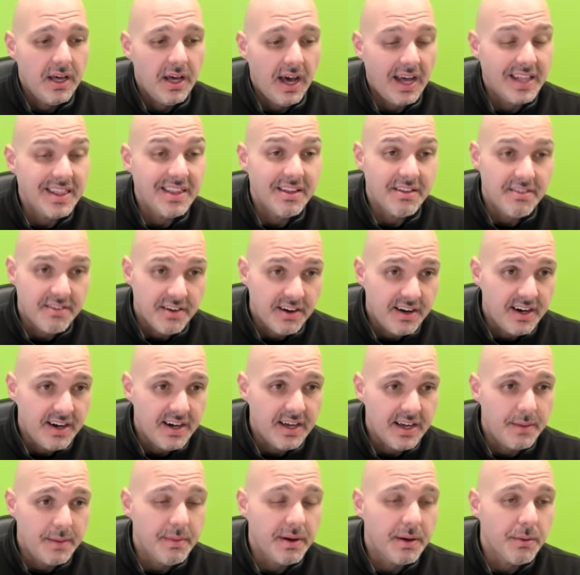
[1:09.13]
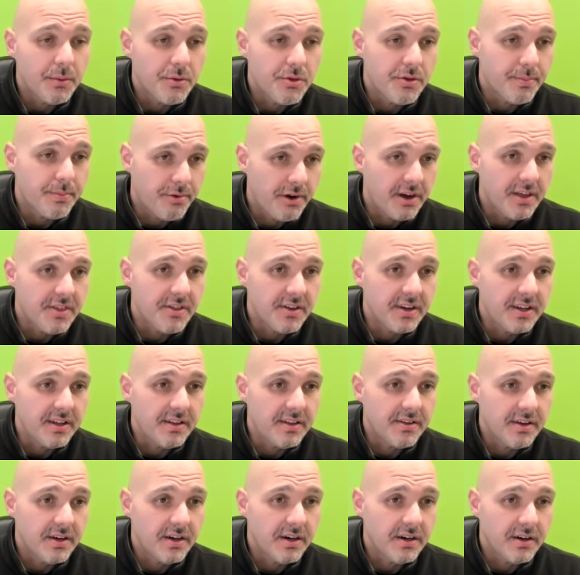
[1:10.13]
At the time, I was the
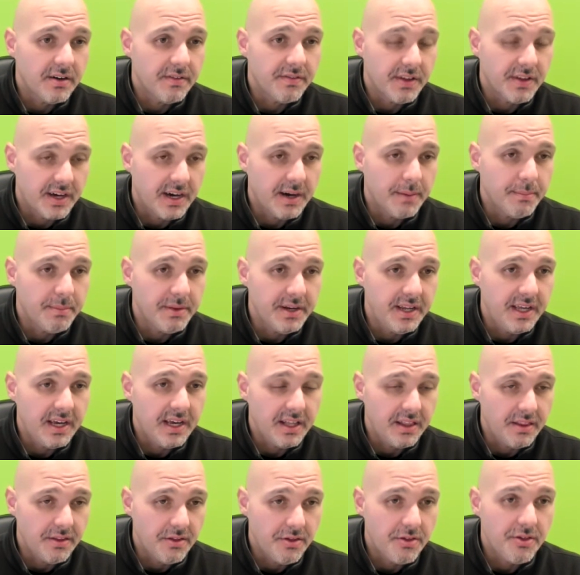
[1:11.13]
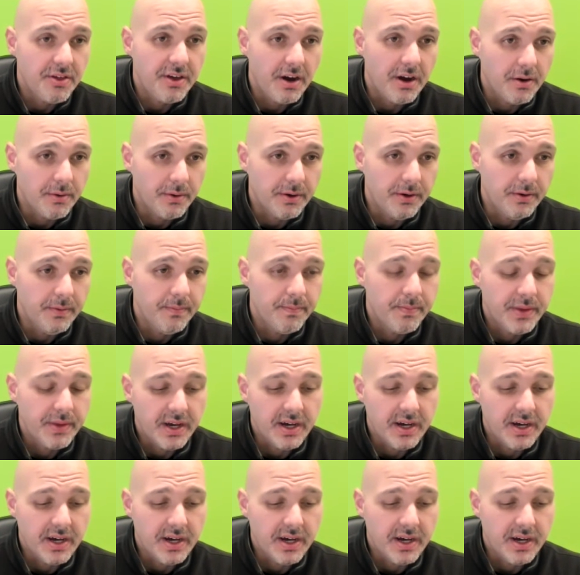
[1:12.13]
president of the company and the CRO,